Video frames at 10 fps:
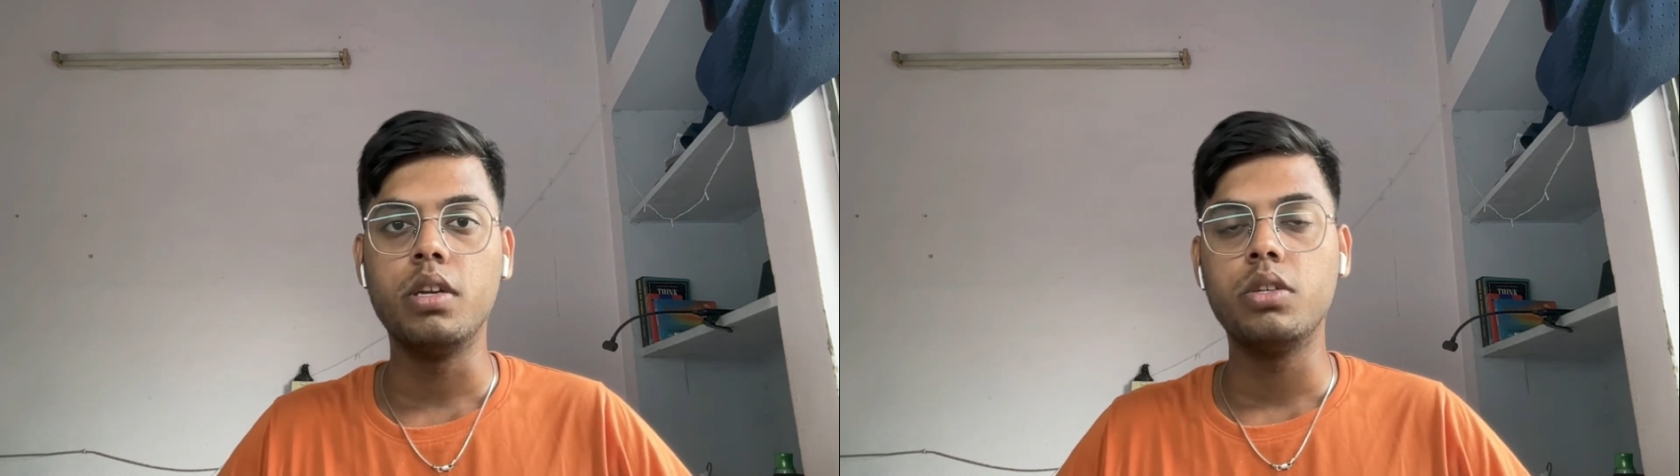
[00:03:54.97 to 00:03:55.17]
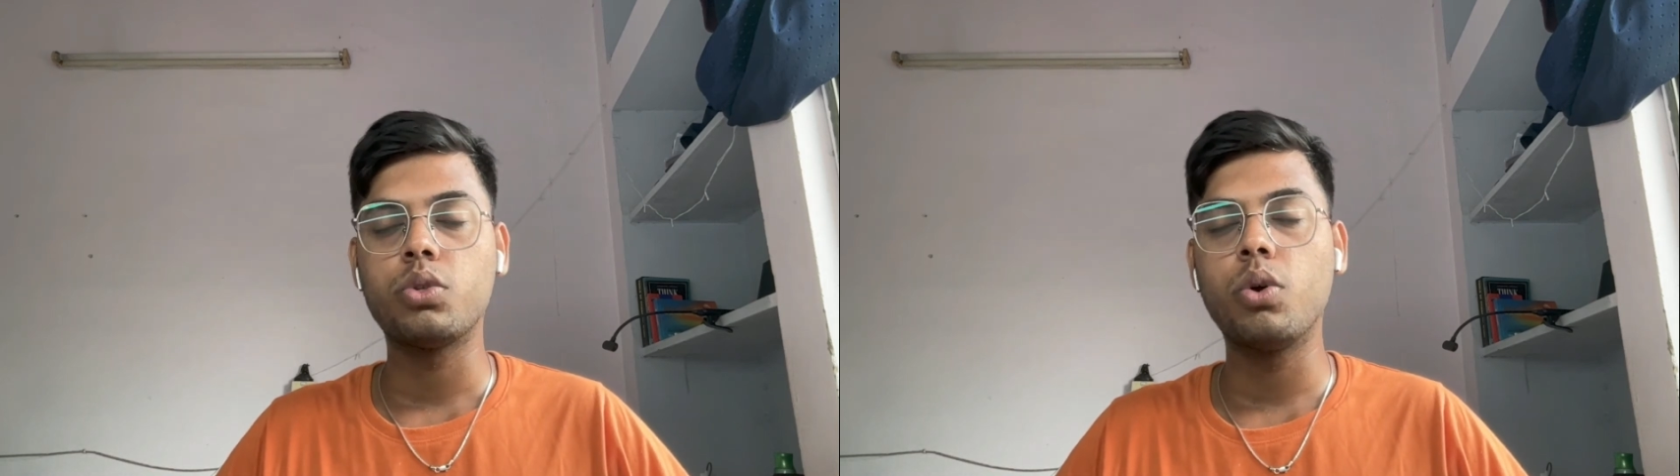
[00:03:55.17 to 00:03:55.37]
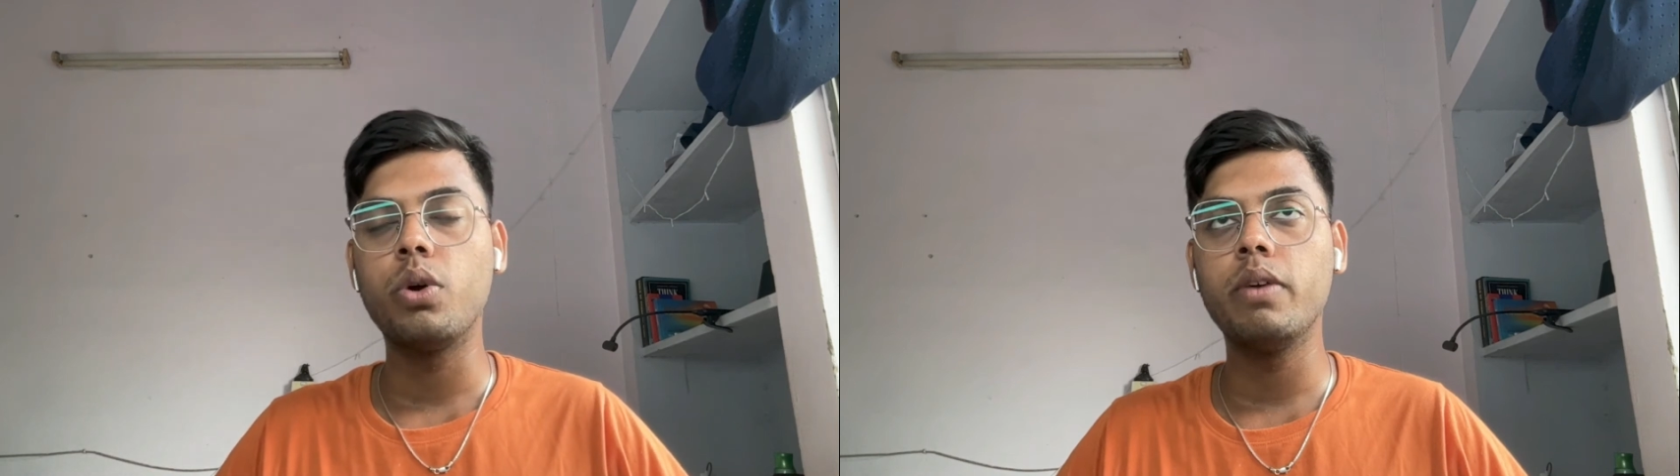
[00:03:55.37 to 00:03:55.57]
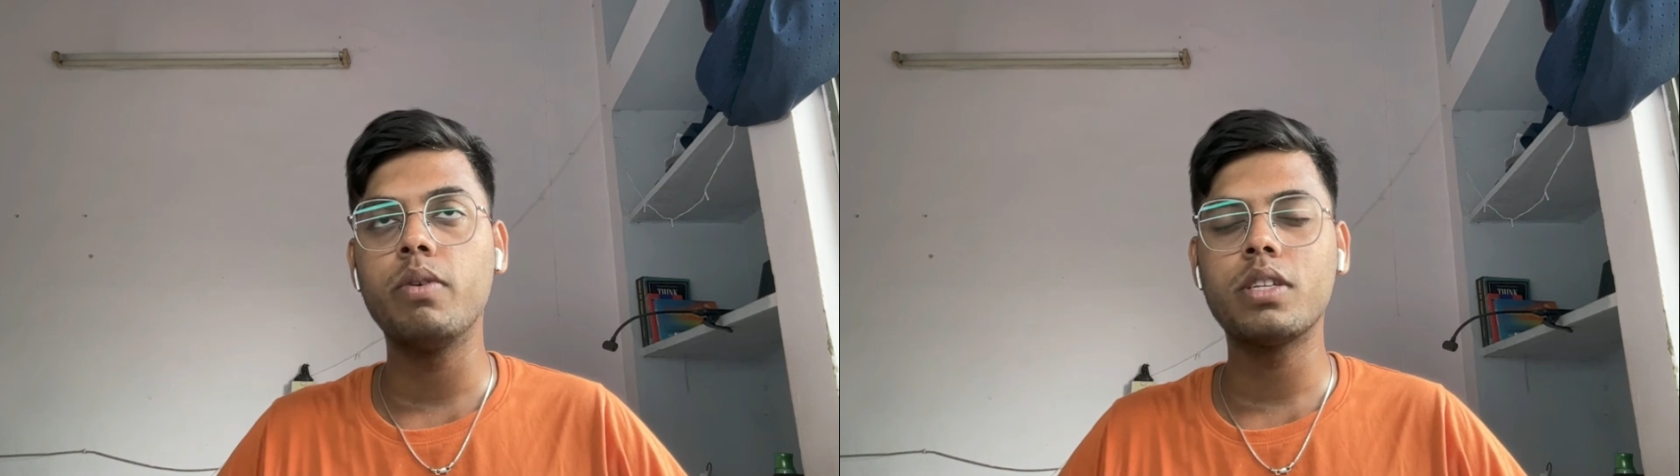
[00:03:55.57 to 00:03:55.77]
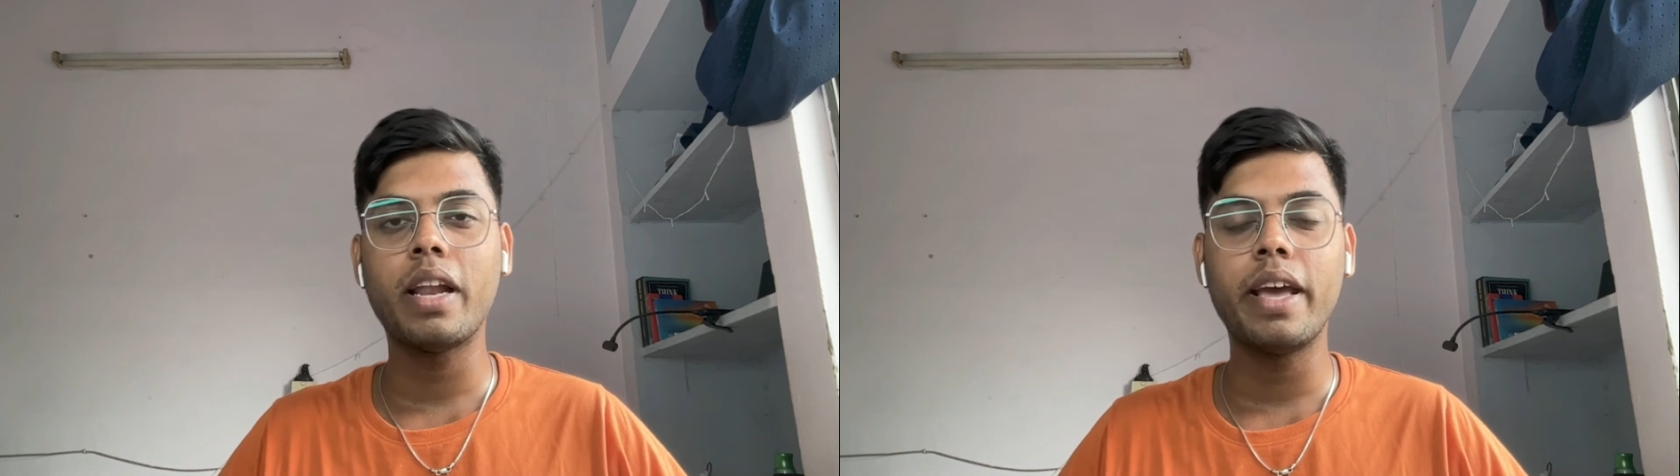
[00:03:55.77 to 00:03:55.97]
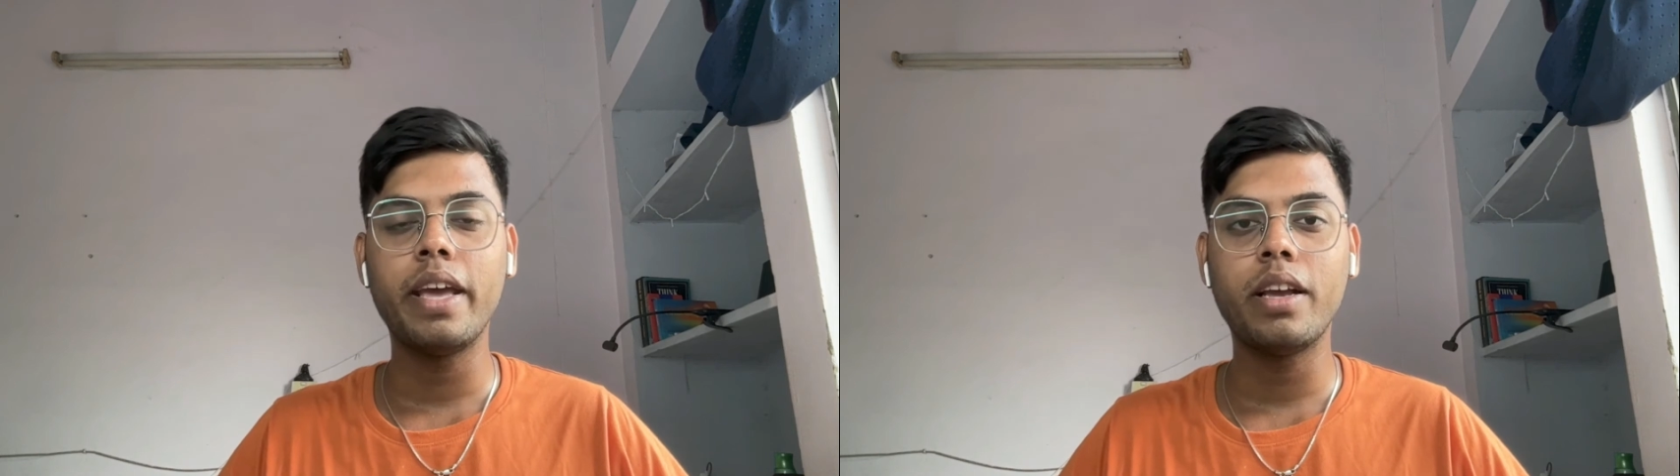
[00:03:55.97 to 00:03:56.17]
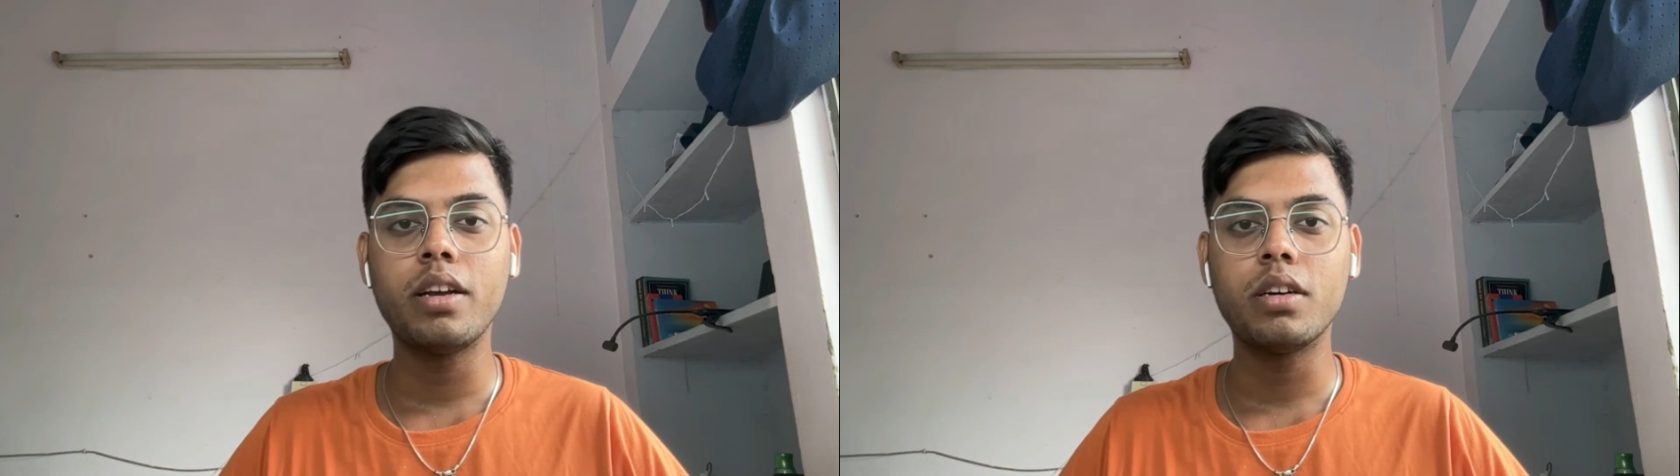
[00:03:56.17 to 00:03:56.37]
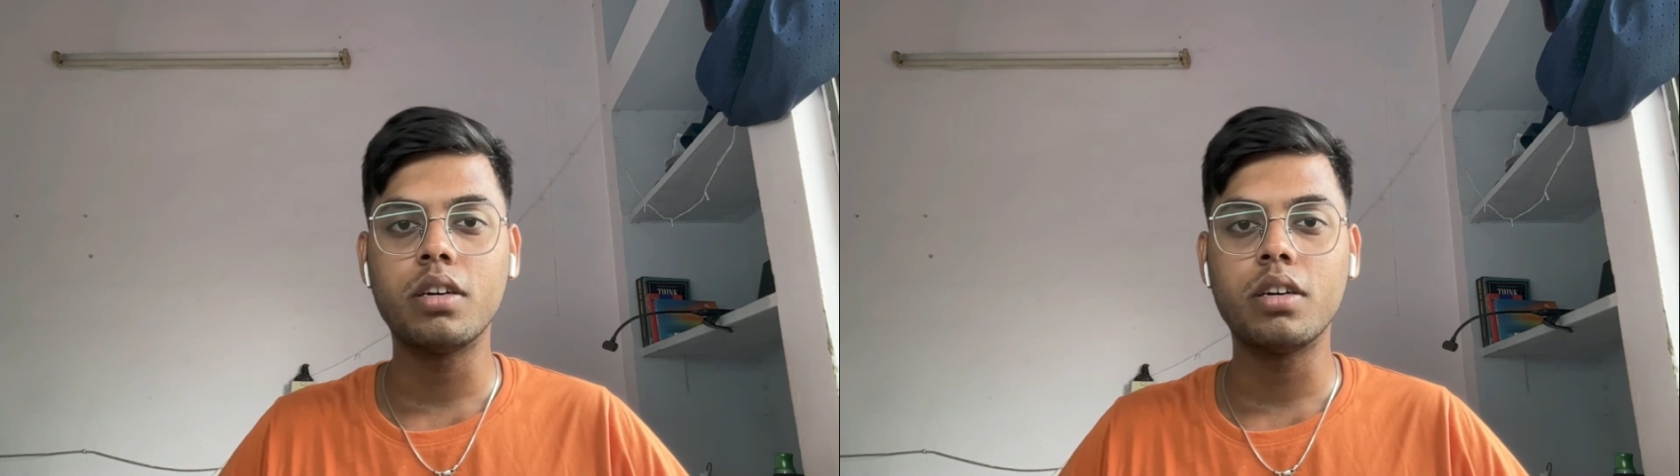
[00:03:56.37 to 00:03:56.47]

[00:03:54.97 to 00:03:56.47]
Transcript: So he was like,